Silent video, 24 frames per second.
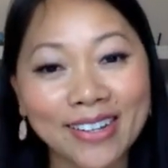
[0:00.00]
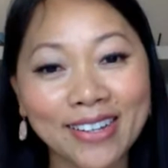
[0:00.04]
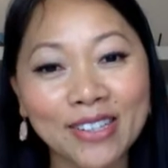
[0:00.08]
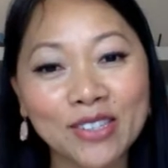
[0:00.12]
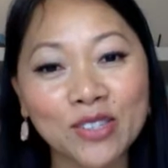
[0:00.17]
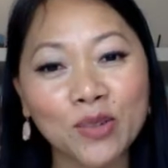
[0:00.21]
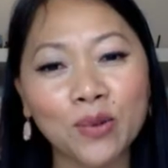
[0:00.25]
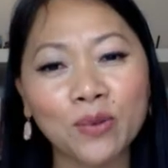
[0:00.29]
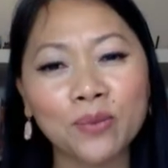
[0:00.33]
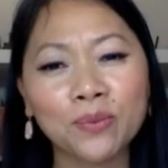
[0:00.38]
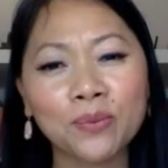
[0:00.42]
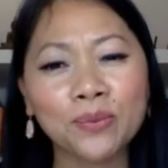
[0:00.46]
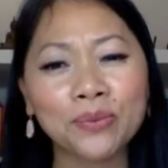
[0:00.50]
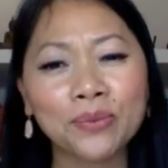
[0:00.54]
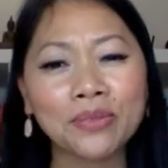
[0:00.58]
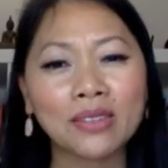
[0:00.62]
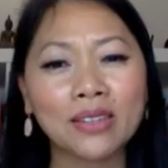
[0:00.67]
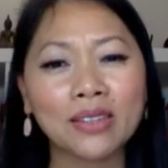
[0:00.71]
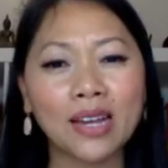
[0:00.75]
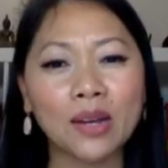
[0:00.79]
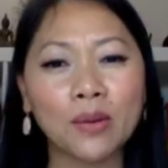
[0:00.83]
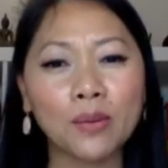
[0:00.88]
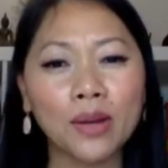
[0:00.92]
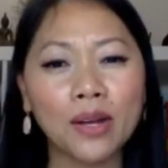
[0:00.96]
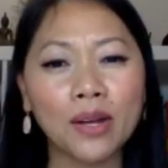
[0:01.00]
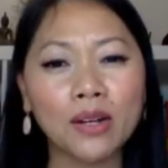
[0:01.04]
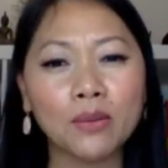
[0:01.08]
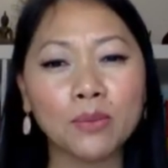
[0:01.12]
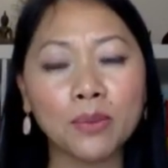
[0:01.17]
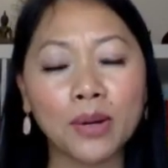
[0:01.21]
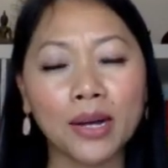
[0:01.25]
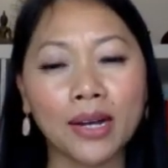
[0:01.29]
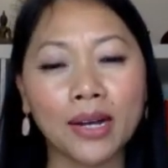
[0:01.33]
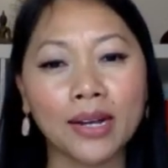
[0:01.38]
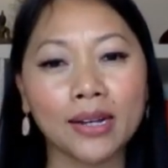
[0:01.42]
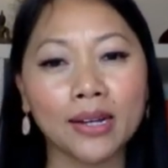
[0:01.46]
And so a while
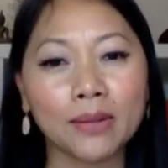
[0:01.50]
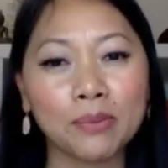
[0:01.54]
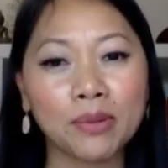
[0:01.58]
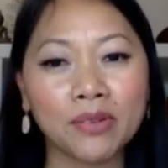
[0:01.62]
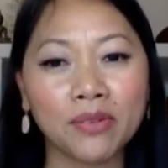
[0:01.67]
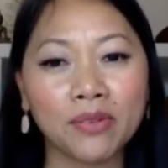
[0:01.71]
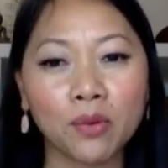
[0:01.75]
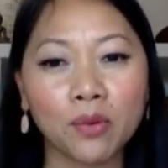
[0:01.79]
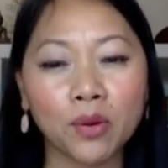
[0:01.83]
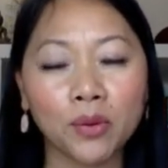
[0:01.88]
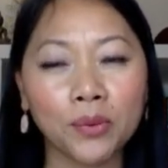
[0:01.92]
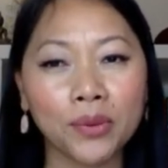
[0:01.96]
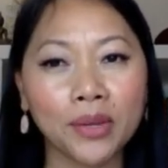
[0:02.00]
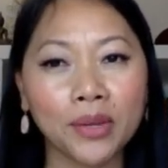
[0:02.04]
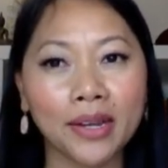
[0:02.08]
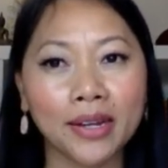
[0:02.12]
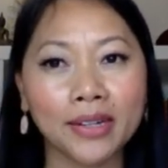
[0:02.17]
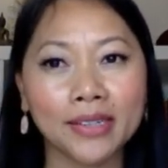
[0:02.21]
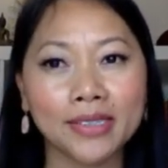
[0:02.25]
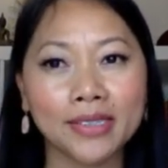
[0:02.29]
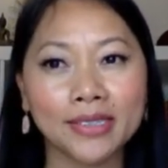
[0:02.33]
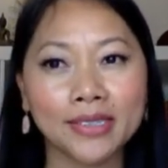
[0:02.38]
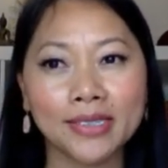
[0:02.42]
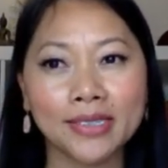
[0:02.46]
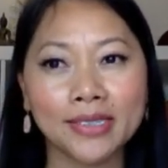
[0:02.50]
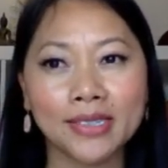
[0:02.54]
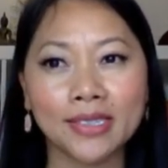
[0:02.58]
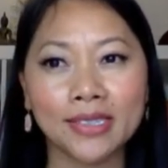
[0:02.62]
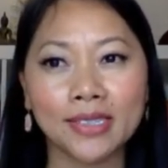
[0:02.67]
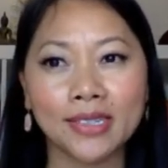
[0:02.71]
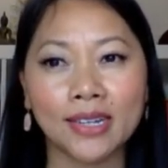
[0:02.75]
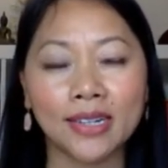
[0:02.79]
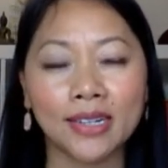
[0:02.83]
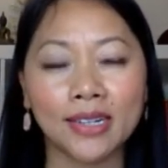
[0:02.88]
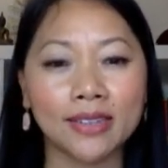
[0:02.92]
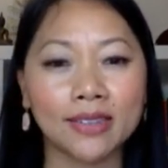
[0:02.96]
back, before we actually
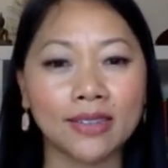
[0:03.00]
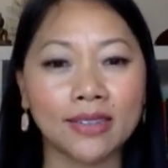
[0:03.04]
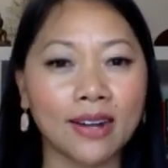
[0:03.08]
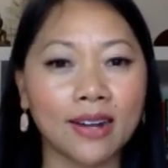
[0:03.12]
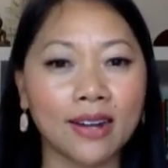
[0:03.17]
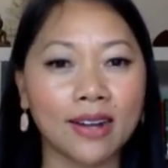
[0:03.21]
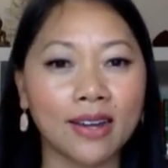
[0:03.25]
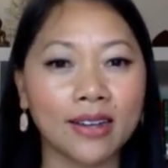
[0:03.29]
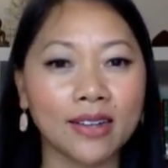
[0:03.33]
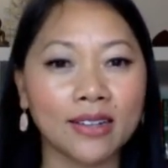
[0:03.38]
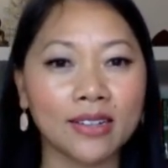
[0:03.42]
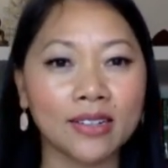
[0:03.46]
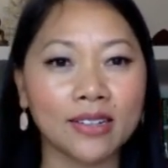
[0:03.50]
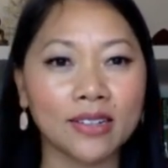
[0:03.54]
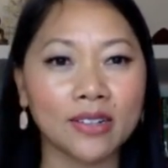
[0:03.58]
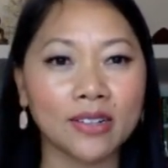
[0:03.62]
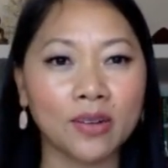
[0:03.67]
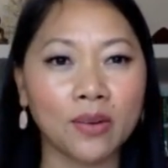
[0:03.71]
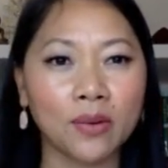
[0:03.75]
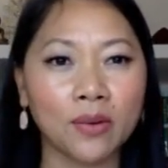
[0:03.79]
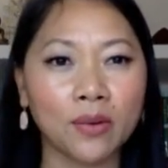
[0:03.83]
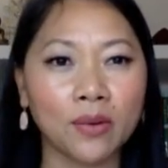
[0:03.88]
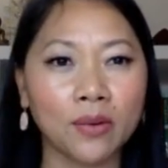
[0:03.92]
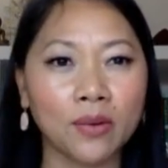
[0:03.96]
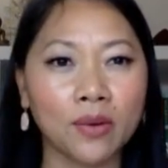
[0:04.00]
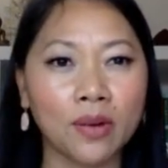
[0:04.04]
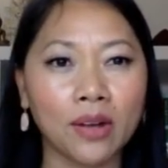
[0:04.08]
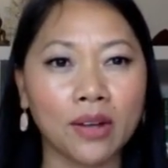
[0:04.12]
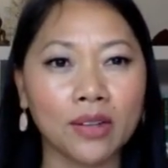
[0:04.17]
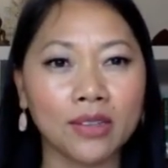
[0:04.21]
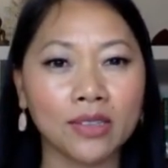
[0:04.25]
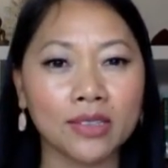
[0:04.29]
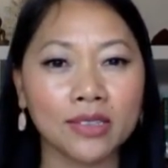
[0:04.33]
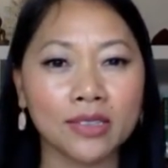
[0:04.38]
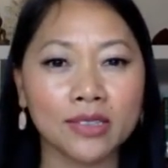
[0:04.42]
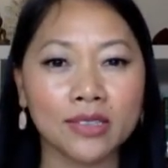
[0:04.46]
decided that I could go
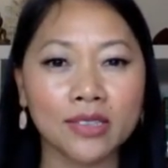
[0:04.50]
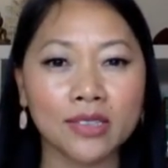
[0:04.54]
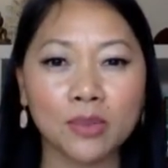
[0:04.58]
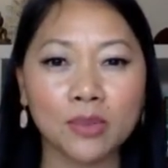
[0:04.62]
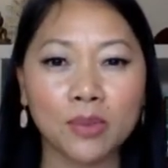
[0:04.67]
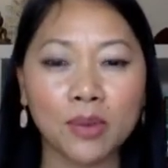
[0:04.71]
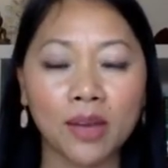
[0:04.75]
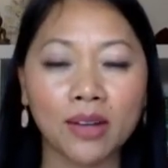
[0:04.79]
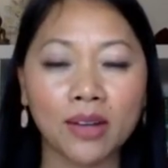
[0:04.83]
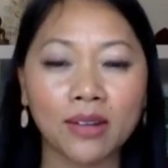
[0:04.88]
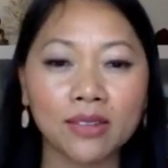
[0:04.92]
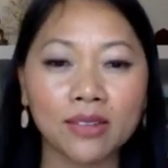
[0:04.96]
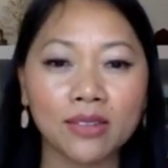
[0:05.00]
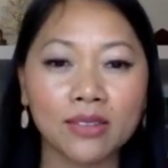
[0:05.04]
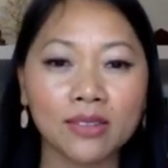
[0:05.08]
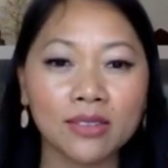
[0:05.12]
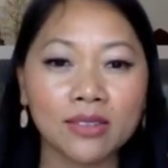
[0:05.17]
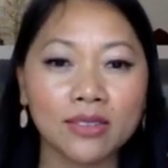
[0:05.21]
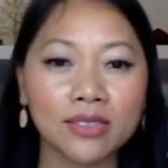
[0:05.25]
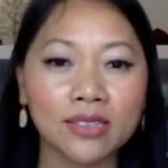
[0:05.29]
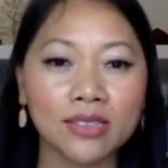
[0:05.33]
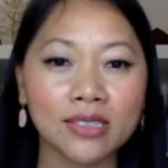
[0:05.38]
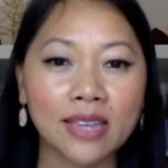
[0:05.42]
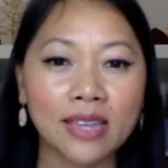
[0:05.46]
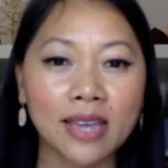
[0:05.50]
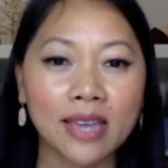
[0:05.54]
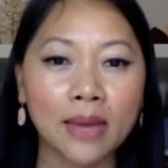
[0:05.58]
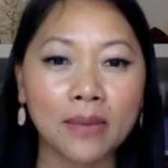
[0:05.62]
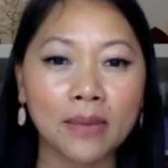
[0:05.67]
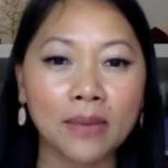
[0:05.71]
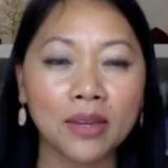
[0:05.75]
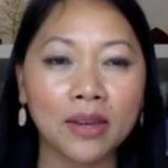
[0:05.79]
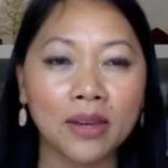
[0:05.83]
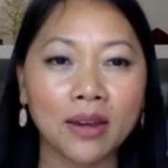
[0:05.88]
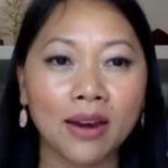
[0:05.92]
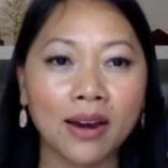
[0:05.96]
on this sabbatical, this gap
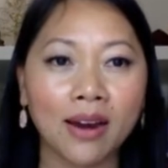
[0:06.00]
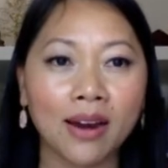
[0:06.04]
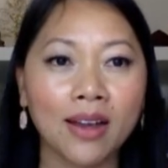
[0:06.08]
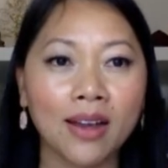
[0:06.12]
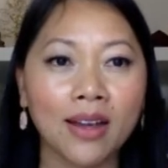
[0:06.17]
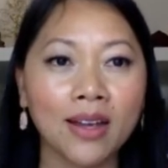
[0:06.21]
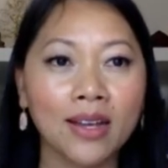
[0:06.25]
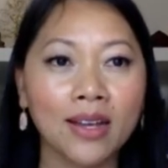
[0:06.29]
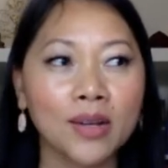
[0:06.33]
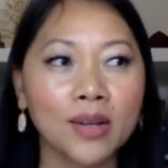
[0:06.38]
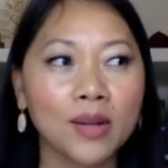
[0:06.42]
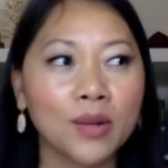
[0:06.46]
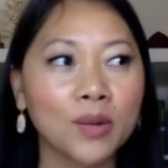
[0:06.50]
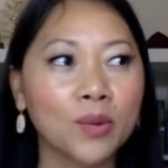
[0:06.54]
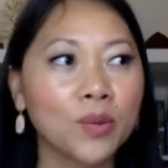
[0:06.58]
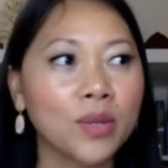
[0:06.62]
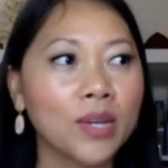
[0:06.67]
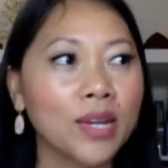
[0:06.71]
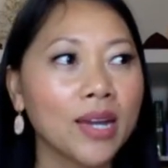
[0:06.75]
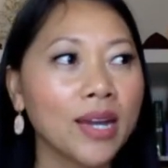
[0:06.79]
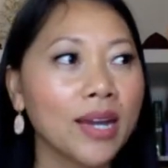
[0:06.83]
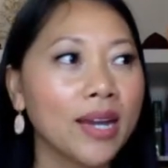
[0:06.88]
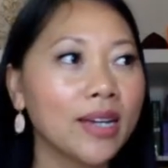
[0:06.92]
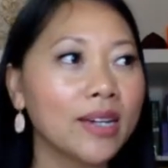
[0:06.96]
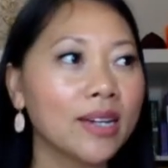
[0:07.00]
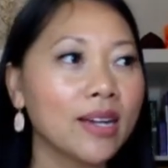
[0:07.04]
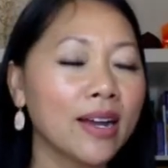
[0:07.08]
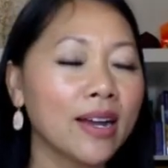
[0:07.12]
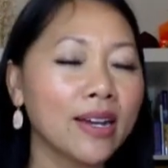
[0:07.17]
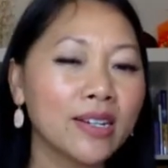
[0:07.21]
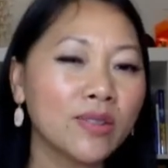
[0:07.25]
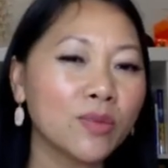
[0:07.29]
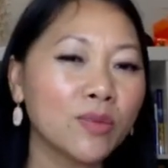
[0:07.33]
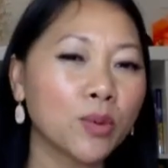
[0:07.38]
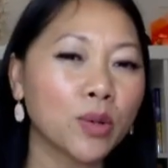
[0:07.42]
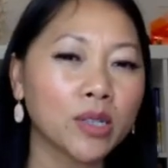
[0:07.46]
year, we had
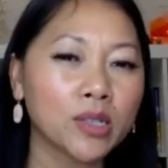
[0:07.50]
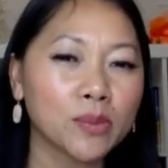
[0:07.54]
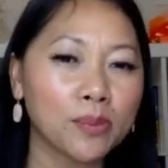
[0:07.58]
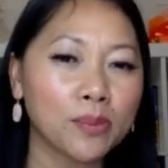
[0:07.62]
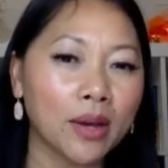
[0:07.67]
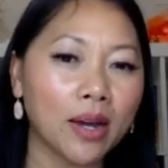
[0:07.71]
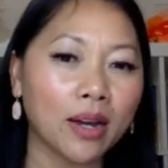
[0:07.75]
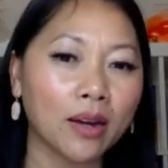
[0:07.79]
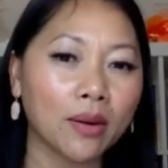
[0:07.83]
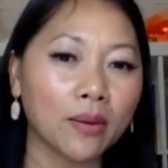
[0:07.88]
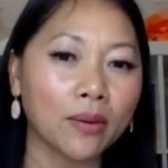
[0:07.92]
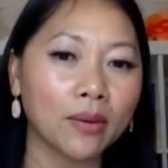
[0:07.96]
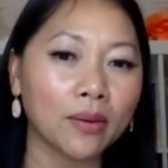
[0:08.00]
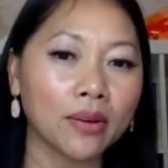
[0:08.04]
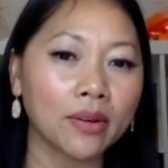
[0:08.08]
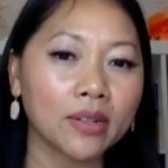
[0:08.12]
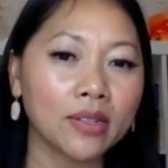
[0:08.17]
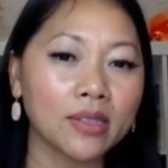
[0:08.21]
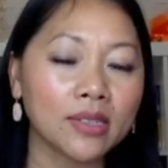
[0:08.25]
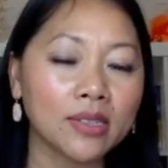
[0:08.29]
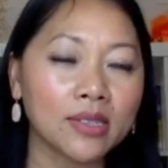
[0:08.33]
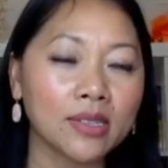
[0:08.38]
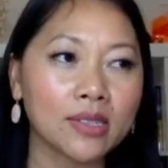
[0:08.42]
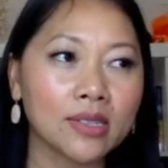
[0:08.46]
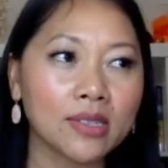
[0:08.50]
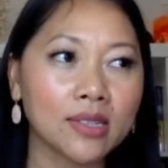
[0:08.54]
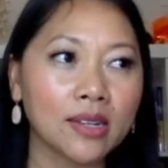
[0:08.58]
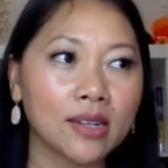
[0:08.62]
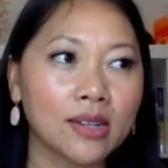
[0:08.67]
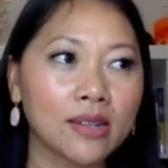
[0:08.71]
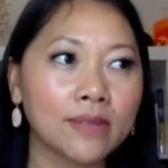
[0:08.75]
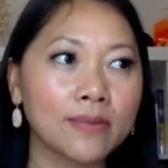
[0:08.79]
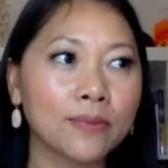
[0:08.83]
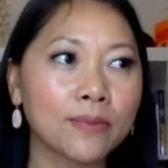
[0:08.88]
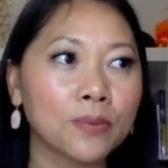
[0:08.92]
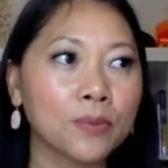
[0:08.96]
kind of worked backwards and
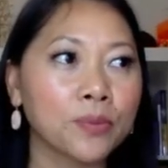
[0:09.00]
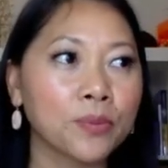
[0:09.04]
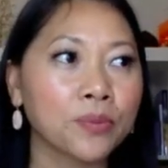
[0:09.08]
said,